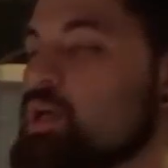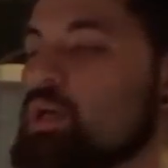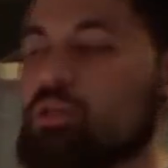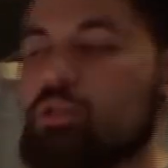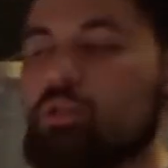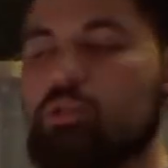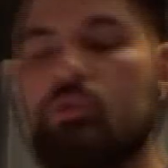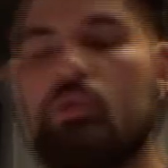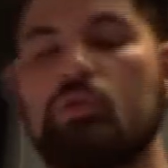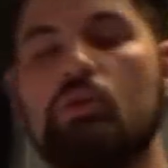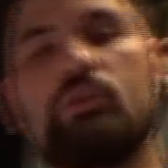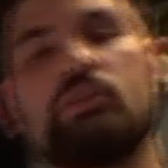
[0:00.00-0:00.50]

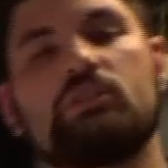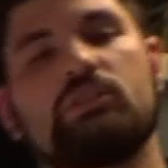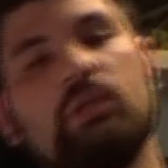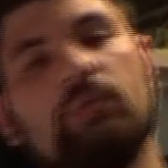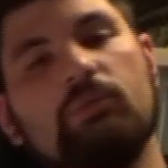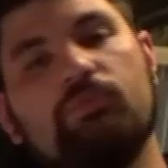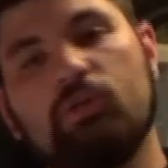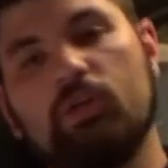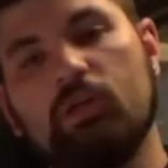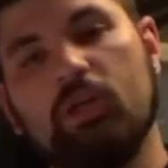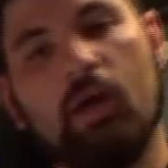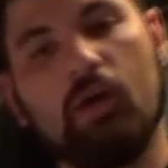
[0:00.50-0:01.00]
you can go to sleep
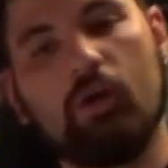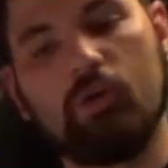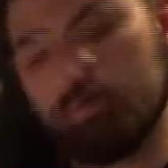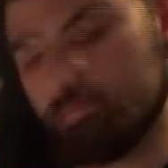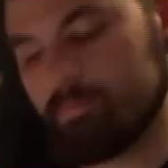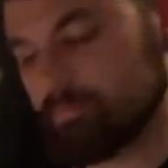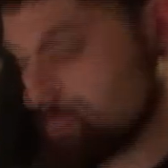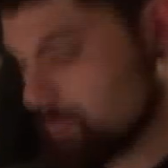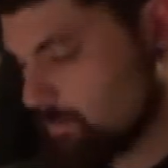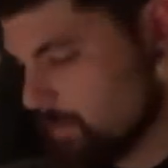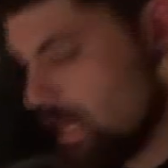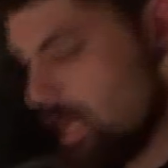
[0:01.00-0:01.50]
for an hour.
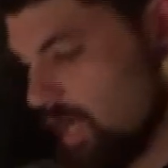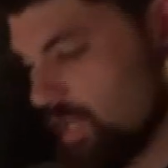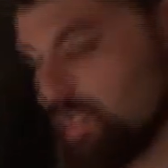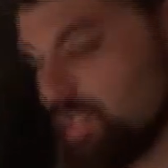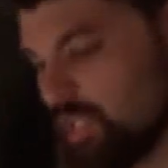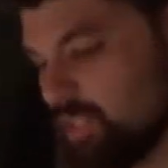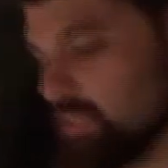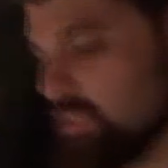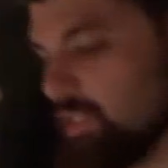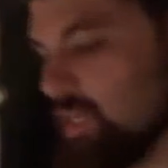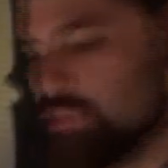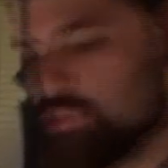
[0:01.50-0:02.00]
I
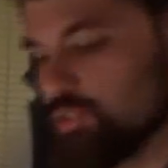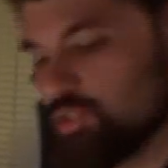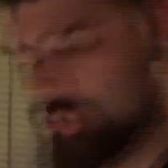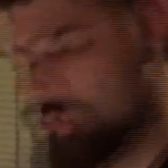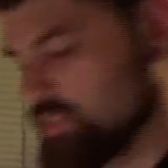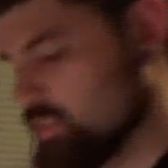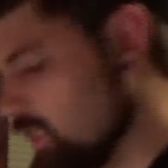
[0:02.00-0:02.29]
think that, just